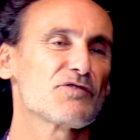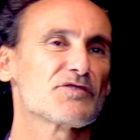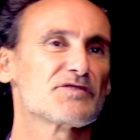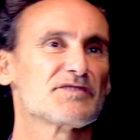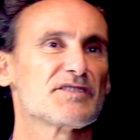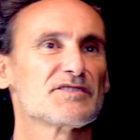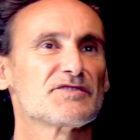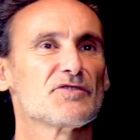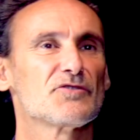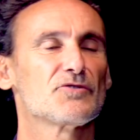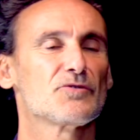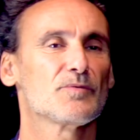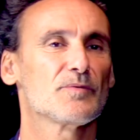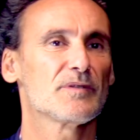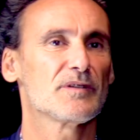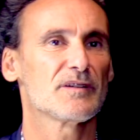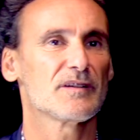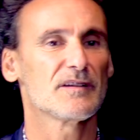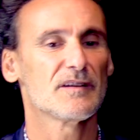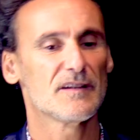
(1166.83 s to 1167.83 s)
course this needs to
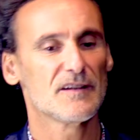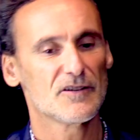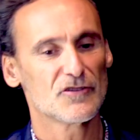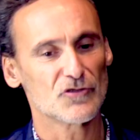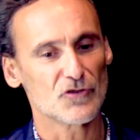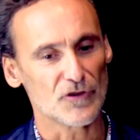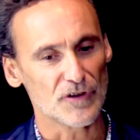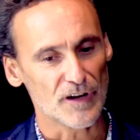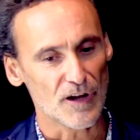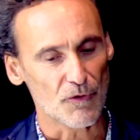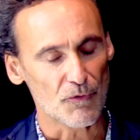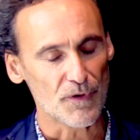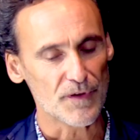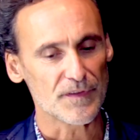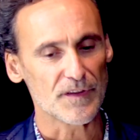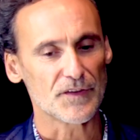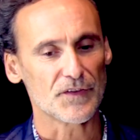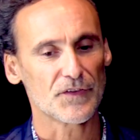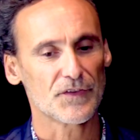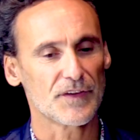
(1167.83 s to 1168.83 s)
be done in a
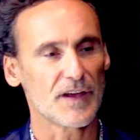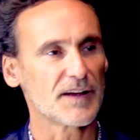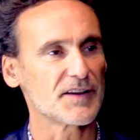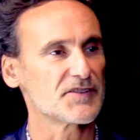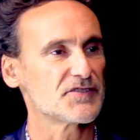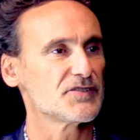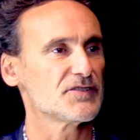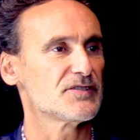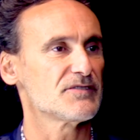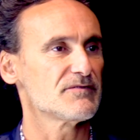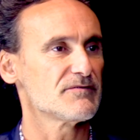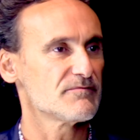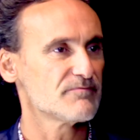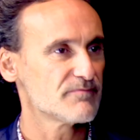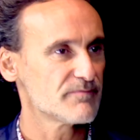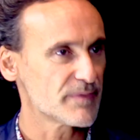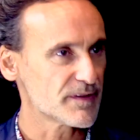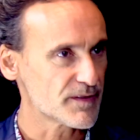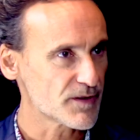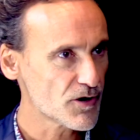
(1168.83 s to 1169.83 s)
way that is sanctioned
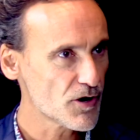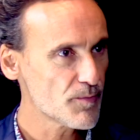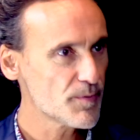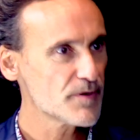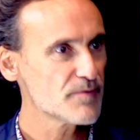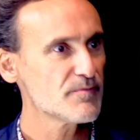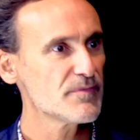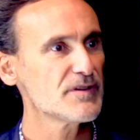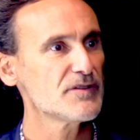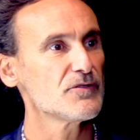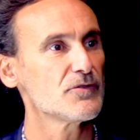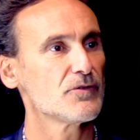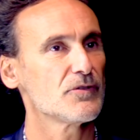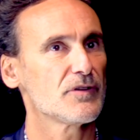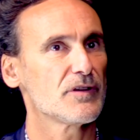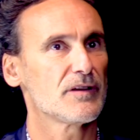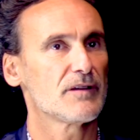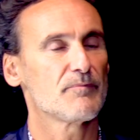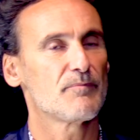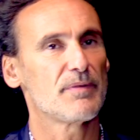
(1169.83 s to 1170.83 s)
by the government
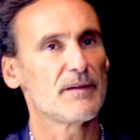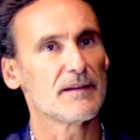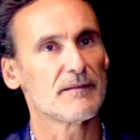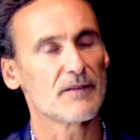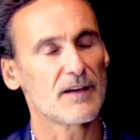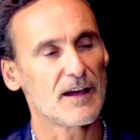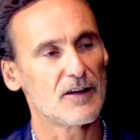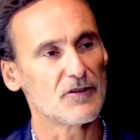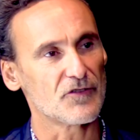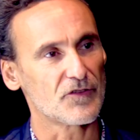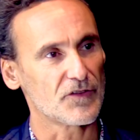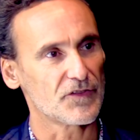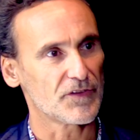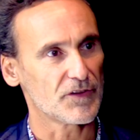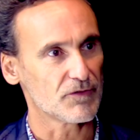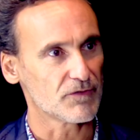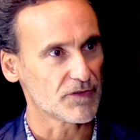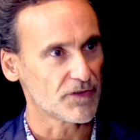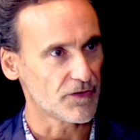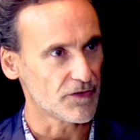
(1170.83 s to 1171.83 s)
or in
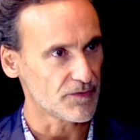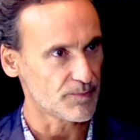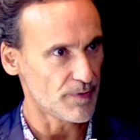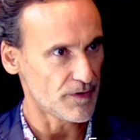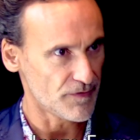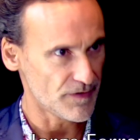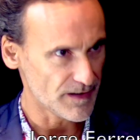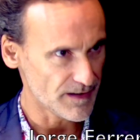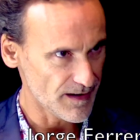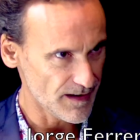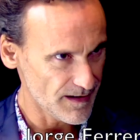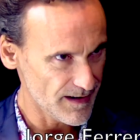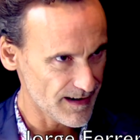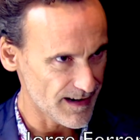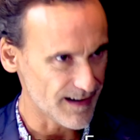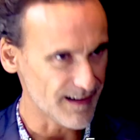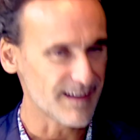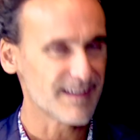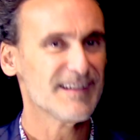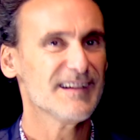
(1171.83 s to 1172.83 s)
countries in which it's perfectly
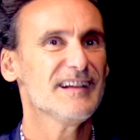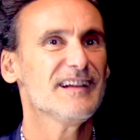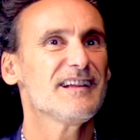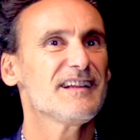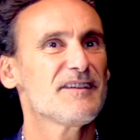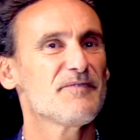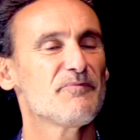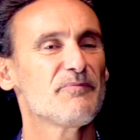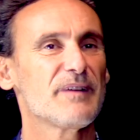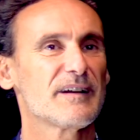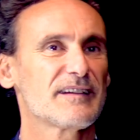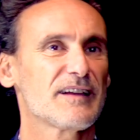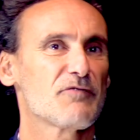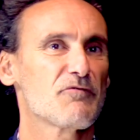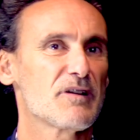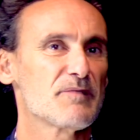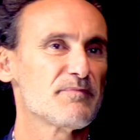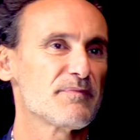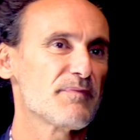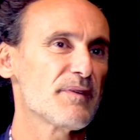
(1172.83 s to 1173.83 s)
legal. But
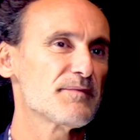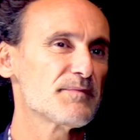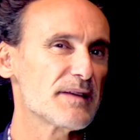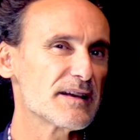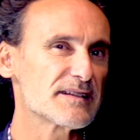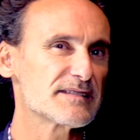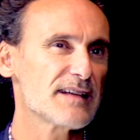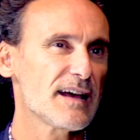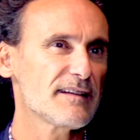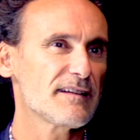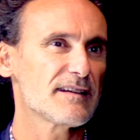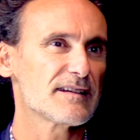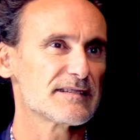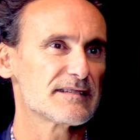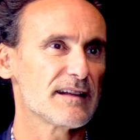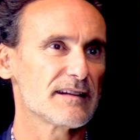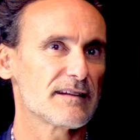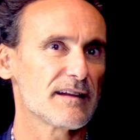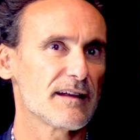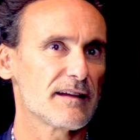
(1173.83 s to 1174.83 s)
what made me excited
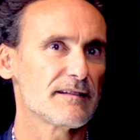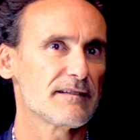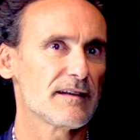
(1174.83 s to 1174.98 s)
is that